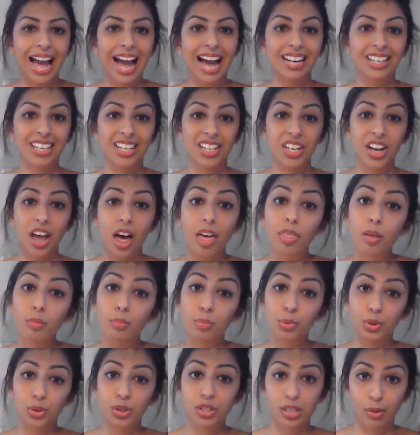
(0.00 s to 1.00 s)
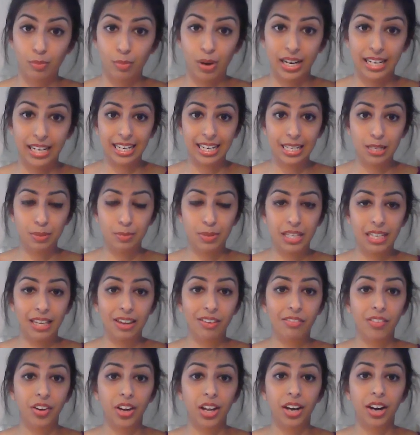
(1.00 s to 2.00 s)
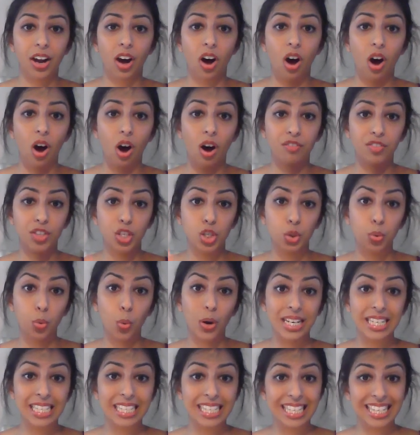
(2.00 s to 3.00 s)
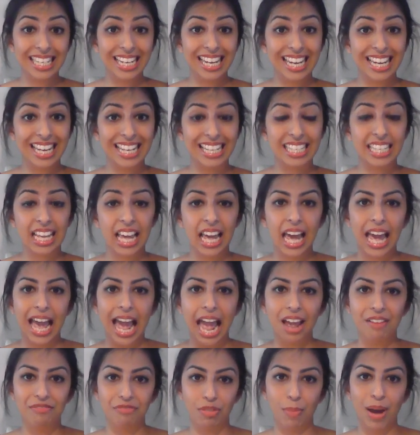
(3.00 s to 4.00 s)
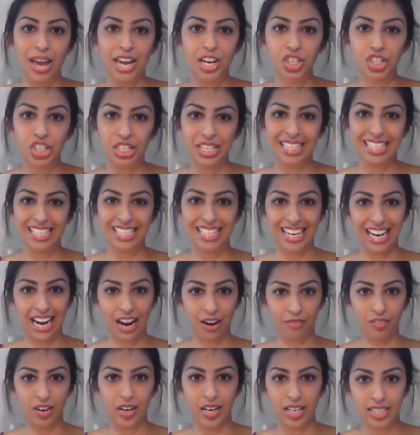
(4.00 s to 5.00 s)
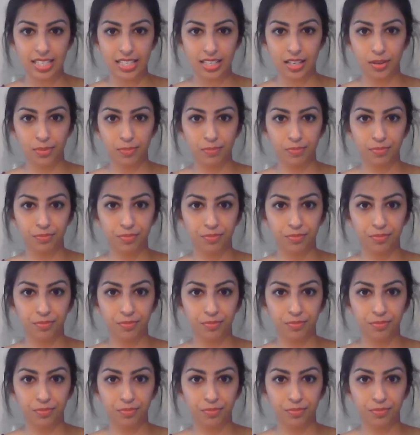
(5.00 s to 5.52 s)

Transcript: and another booster need to be given after 20 years if the patient is still at risk.